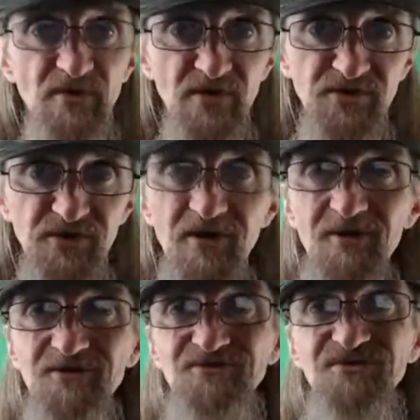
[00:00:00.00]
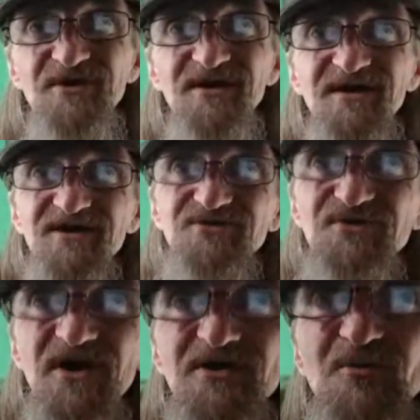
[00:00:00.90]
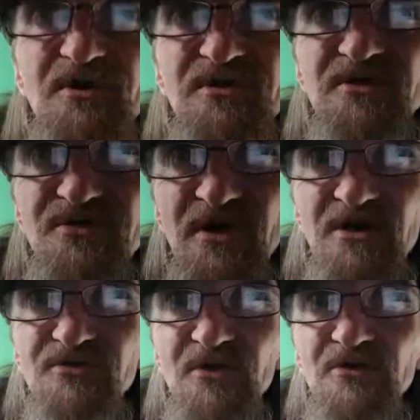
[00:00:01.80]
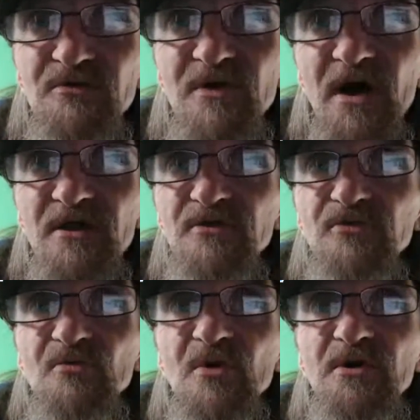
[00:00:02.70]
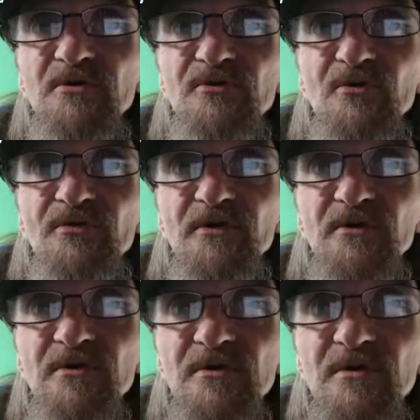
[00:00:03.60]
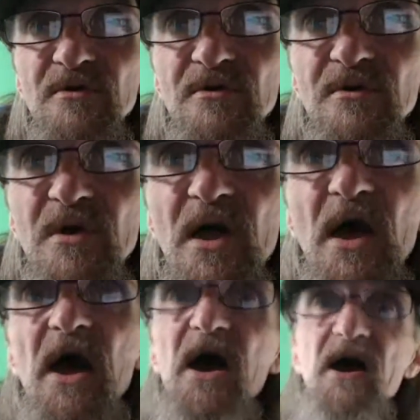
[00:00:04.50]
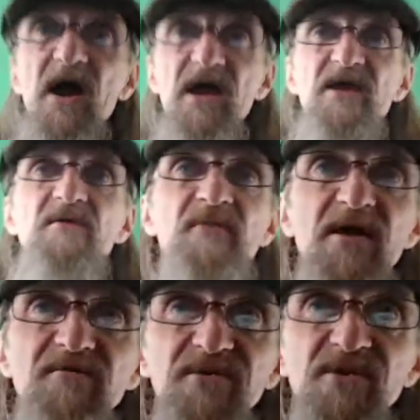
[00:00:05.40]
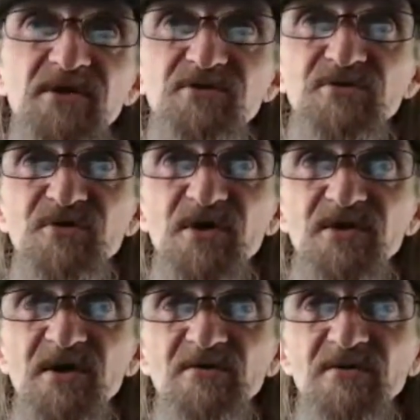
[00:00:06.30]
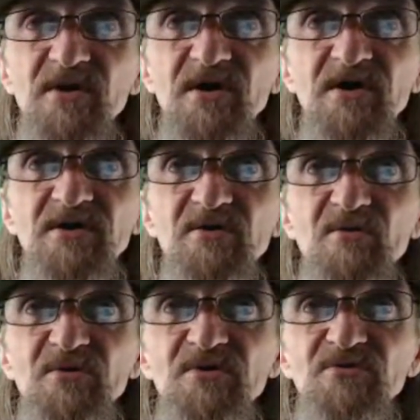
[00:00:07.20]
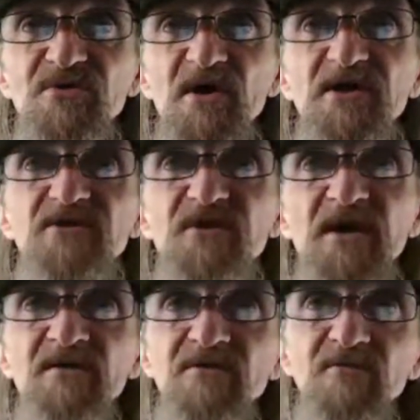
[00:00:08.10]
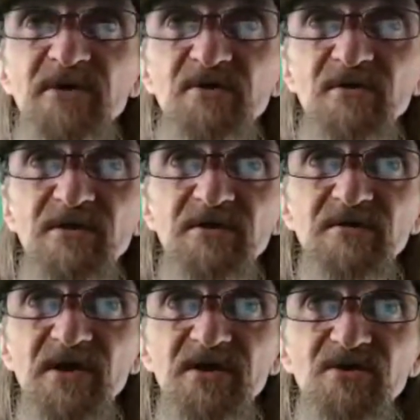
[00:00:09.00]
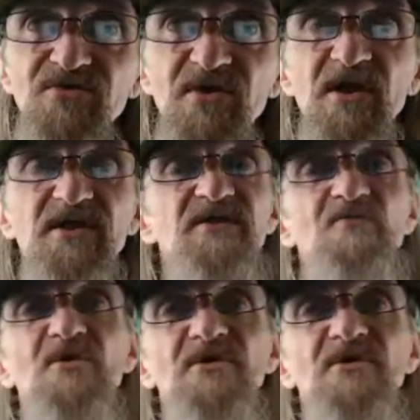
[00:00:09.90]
You know, it's kind of one of these things that you got to do what you're told there. I am having a good day now. It was kind of down a little bit earlier. Like I said, I didn't want to